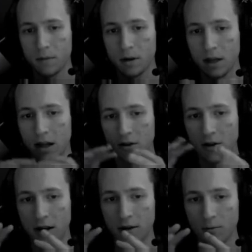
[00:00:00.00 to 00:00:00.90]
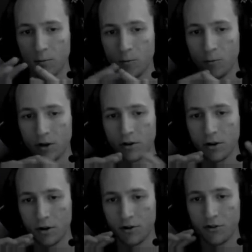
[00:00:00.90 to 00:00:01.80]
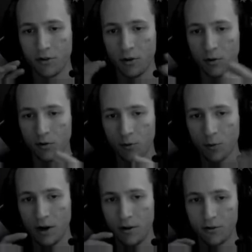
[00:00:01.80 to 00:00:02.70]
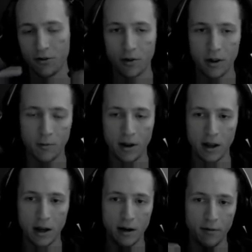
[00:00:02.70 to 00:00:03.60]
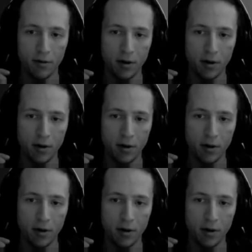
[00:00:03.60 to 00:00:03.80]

calculate what colors to use where, so that we can have